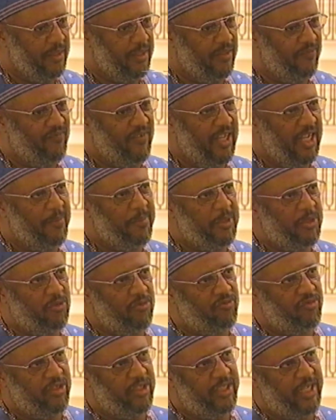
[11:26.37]

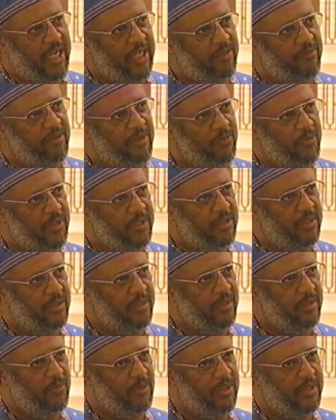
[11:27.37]
developmental trajectory
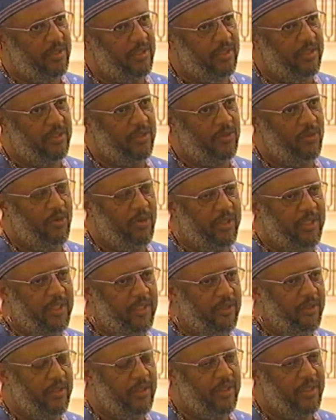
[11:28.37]
was
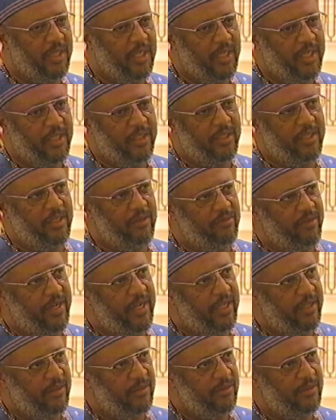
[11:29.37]
distorted or
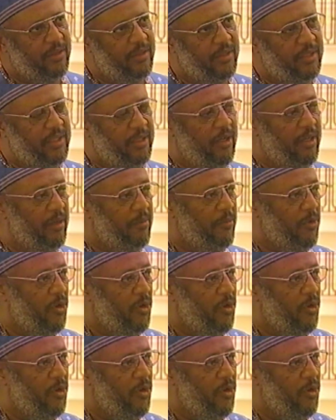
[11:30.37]
derailed or